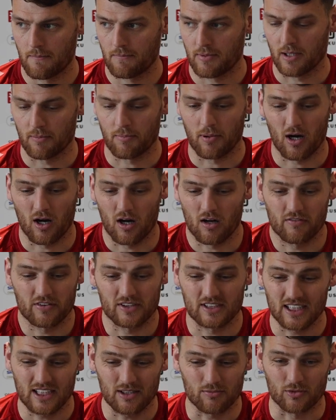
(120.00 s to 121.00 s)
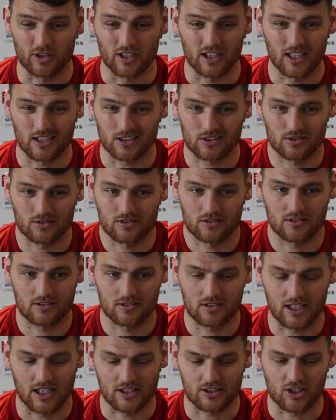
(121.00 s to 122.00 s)
be a part of a team. Really, that's
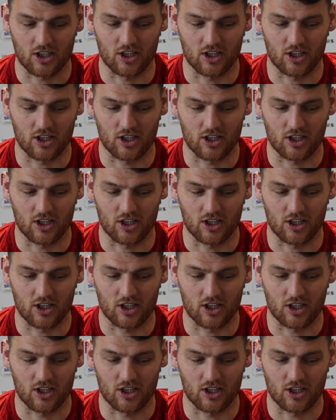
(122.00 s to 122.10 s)
that's